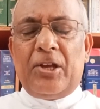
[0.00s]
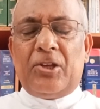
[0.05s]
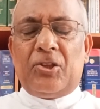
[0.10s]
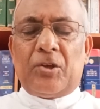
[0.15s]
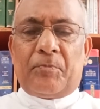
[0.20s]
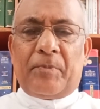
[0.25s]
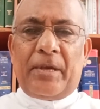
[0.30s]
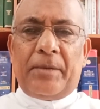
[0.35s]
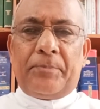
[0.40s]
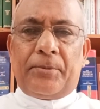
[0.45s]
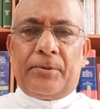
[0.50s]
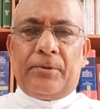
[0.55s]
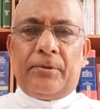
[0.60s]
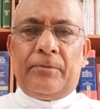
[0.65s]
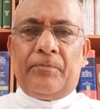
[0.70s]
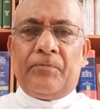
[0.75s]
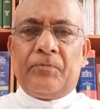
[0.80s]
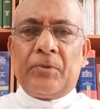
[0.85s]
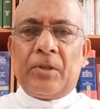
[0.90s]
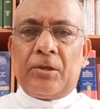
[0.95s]
the
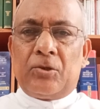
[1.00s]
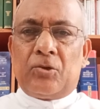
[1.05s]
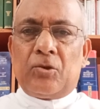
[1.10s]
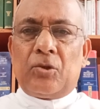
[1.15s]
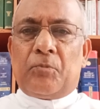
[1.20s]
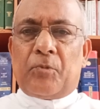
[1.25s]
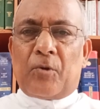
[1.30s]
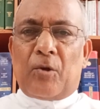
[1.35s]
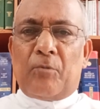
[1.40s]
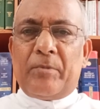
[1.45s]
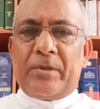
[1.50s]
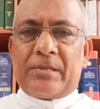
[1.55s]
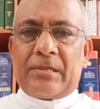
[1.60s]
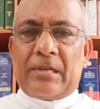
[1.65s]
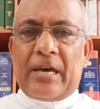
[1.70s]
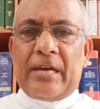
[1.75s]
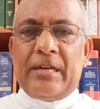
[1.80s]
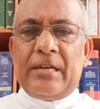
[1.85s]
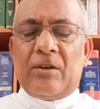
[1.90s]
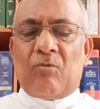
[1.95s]
people to the promised
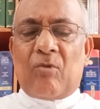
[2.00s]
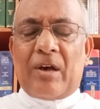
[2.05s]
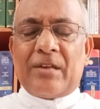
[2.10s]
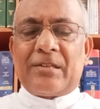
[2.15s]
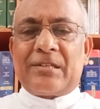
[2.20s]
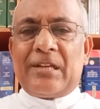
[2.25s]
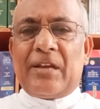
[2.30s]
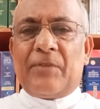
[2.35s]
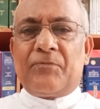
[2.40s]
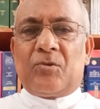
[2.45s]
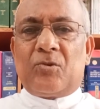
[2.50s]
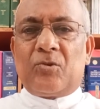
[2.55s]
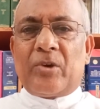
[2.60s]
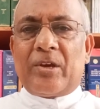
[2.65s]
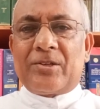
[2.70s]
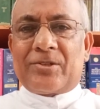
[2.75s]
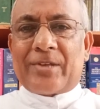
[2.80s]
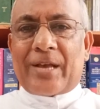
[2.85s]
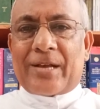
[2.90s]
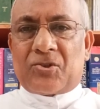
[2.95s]
land was left to
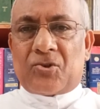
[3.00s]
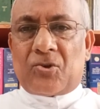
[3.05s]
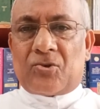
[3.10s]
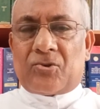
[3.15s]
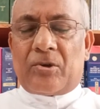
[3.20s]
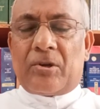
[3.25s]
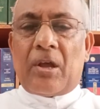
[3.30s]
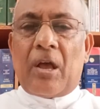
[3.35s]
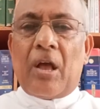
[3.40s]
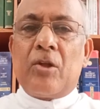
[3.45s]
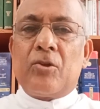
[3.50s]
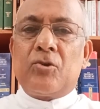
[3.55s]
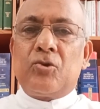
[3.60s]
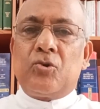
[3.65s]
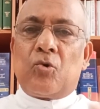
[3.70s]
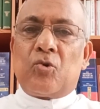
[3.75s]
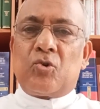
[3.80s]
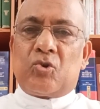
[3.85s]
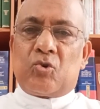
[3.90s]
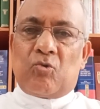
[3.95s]
his successor
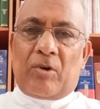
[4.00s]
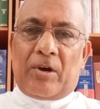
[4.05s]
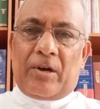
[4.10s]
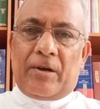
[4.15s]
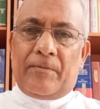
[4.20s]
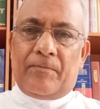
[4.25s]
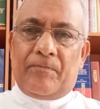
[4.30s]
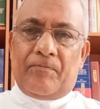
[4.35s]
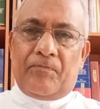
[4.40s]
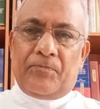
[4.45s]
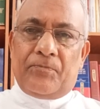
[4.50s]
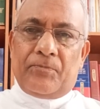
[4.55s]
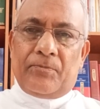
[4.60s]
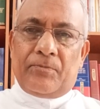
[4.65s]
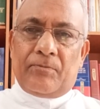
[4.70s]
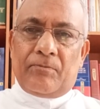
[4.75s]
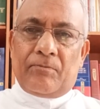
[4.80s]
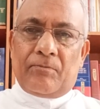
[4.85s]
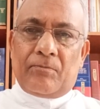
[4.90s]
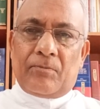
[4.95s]
Joshua.
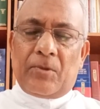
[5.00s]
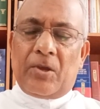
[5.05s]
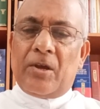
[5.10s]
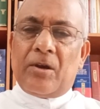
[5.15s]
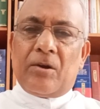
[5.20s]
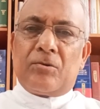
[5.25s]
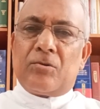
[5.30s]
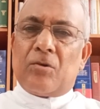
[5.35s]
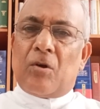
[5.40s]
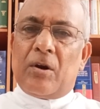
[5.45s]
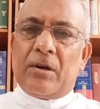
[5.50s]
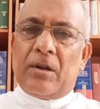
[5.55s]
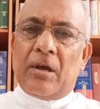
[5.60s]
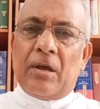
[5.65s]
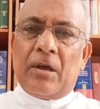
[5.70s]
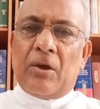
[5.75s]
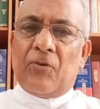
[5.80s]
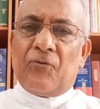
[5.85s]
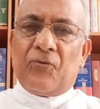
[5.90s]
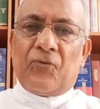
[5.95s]
He could not
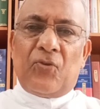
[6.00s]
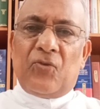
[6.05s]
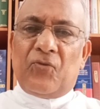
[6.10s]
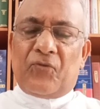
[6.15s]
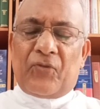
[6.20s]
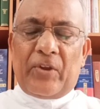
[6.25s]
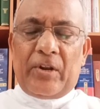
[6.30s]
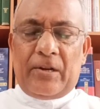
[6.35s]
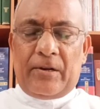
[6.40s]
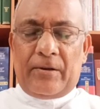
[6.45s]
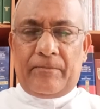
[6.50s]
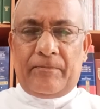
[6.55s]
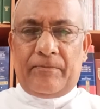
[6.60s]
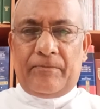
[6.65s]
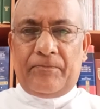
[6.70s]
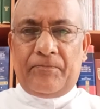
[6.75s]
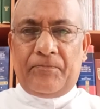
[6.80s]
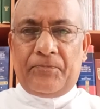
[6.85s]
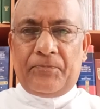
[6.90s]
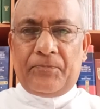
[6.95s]
fulfill
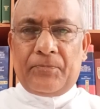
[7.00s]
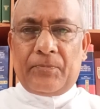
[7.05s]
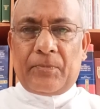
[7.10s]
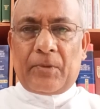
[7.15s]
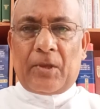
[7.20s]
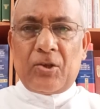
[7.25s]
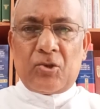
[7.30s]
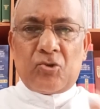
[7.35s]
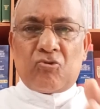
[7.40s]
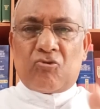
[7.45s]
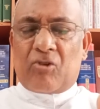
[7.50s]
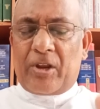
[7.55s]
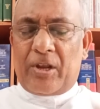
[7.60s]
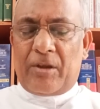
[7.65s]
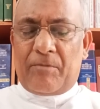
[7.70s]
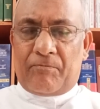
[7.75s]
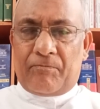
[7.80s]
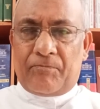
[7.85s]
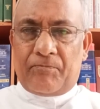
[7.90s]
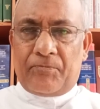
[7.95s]
his
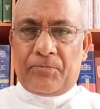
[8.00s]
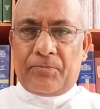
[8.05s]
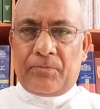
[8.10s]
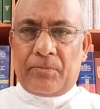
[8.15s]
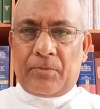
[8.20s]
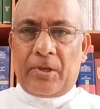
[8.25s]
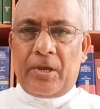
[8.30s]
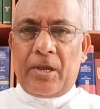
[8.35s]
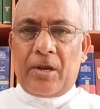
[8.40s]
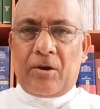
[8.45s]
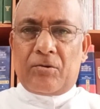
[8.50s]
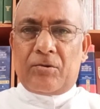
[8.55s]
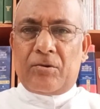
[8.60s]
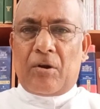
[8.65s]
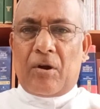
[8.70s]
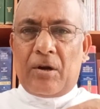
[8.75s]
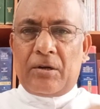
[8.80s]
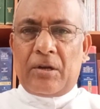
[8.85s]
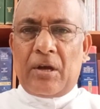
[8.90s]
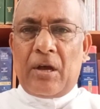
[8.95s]
dream. He could
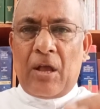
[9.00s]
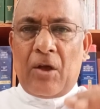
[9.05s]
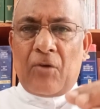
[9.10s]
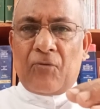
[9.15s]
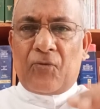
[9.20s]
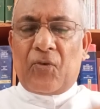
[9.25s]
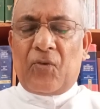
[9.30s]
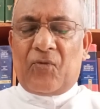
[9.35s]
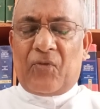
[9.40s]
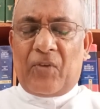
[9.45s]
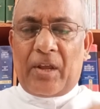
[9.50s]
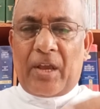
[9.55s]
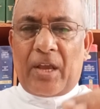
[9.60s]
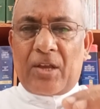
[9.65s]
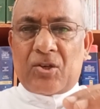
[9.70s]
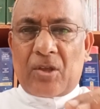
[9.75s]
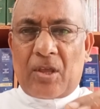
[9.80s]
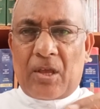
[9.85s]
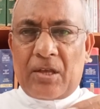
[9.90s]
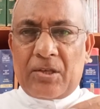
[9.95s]
not fulfill
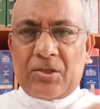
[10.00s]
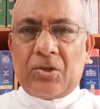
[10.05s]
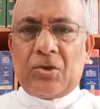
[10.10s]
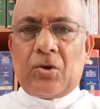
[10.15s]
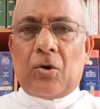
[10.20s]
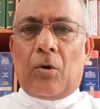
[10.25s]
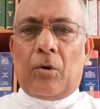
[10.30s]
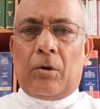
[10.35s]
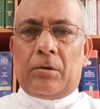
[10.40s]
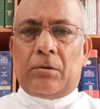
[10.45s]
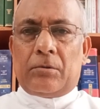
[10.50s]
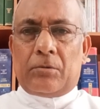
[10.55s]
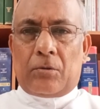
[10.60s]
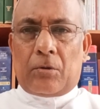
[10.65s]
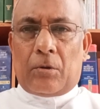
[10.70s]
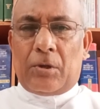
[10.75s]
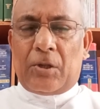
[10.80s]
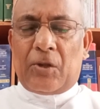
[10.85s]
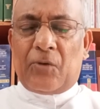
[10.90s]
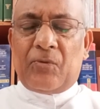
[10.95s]
his
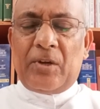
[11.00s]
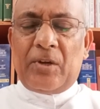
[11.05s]
goal of